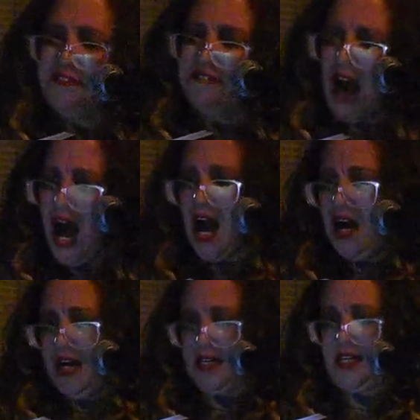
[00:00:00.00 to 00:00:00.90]

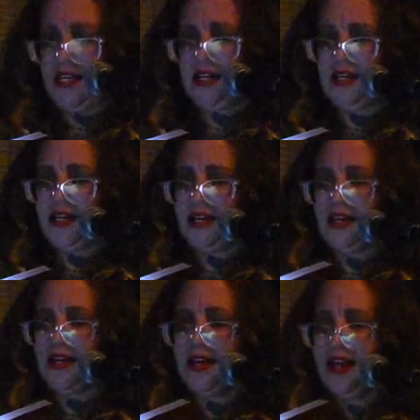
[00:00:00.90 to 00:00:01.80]
Fuck.
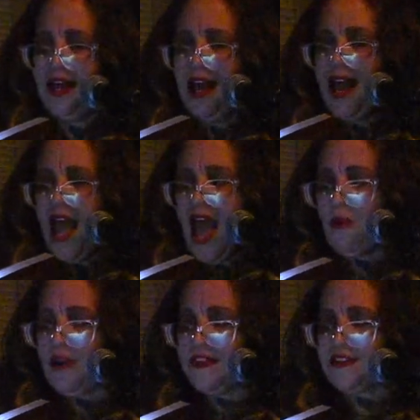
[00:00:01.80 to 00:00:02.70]

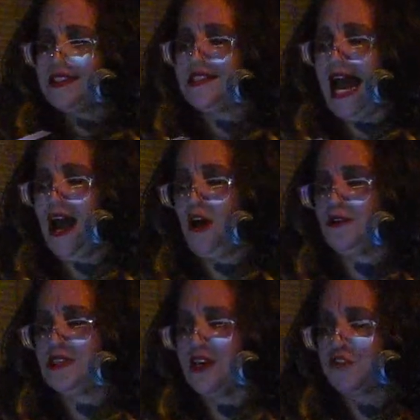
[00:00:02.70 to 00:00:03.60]
and when their
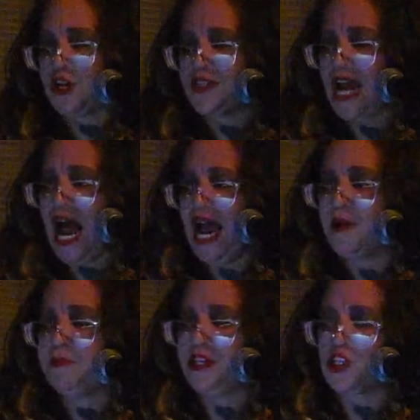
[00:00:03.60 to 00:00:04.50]
sounds have turned to
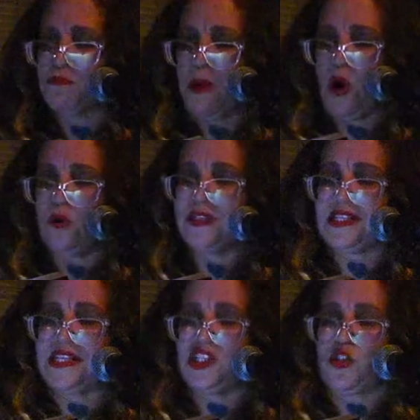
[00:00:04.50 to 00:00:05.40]
high-pitched moans,
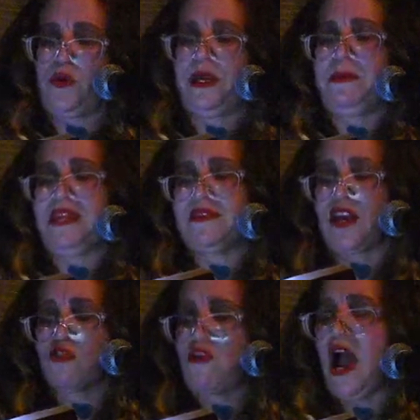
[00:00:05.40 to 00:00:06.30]
then screaming,
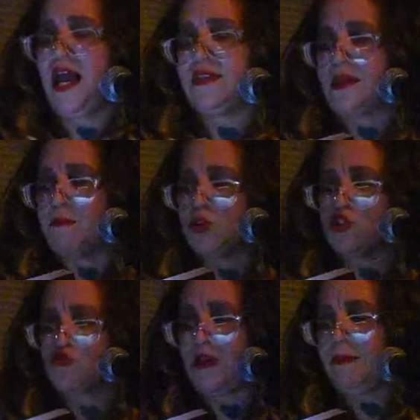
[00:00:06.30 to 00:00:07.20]
then crying, then more
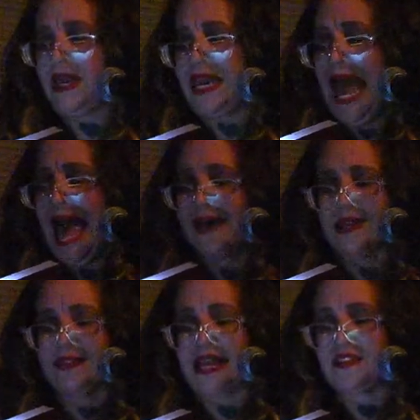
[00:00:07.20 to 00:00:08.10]
screaming, and
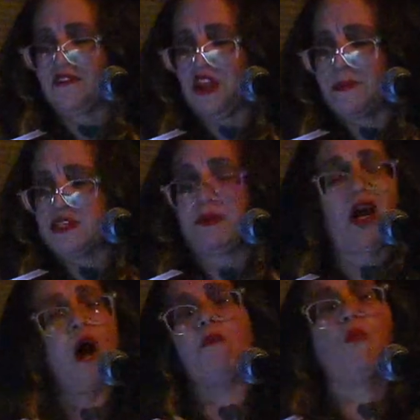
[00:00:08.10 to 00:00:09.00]
the length of them has
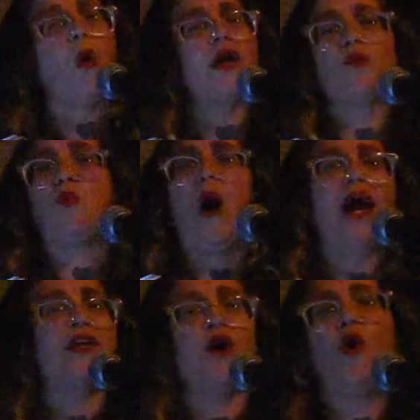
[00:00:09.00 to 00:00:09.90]
become one
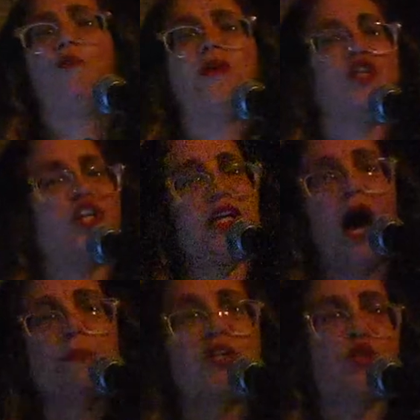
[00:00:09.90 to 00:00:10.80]
wide open
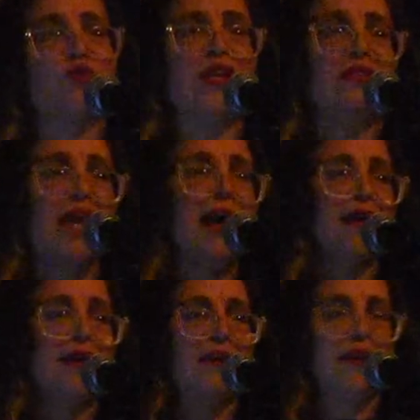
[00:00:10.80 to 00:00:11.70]
geometry, then,